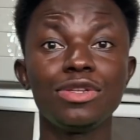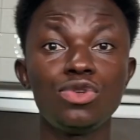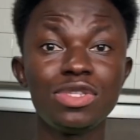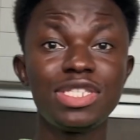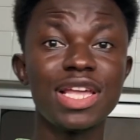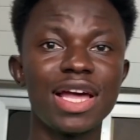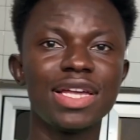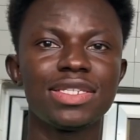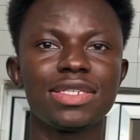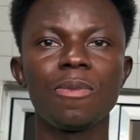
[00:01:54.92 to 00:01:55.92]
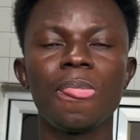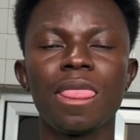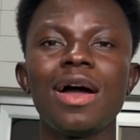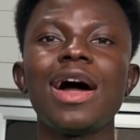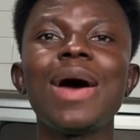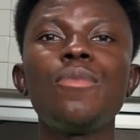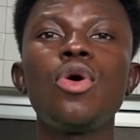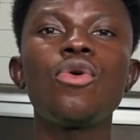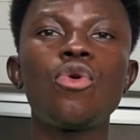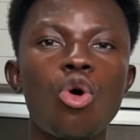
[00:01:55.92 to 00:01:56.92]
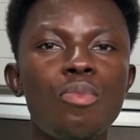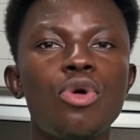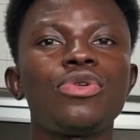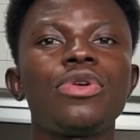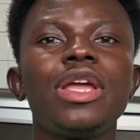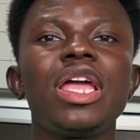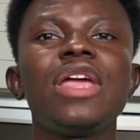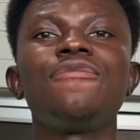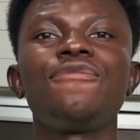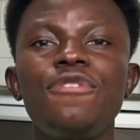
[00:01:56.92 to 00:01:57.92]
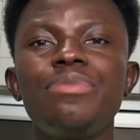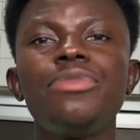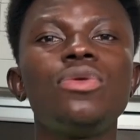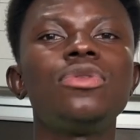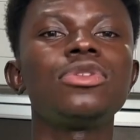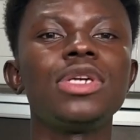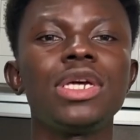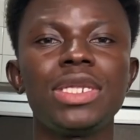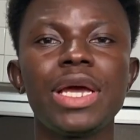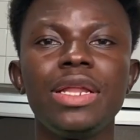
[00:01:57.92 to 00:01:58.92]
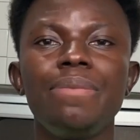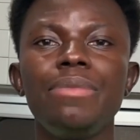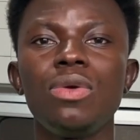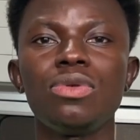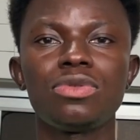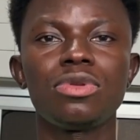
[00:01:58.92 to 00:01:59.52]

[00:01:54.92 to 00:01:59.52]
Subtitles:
UTIs are more common in females than in males